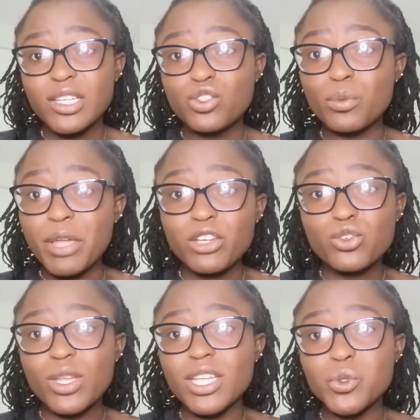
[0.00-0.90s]
to make
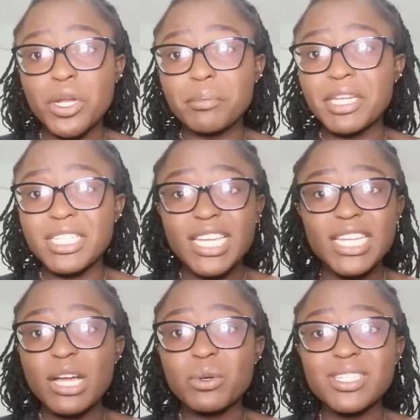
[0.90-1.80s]
sure that we are
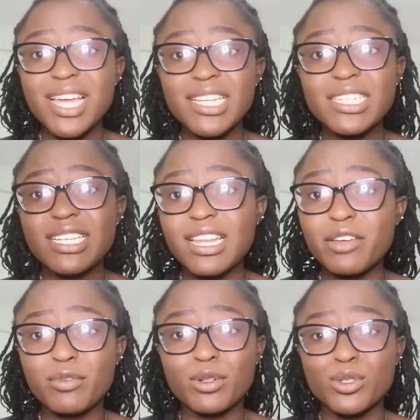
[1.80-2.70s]
maintaining our sanity
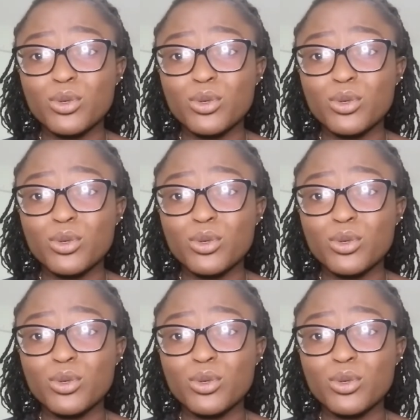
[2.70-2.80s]
levels.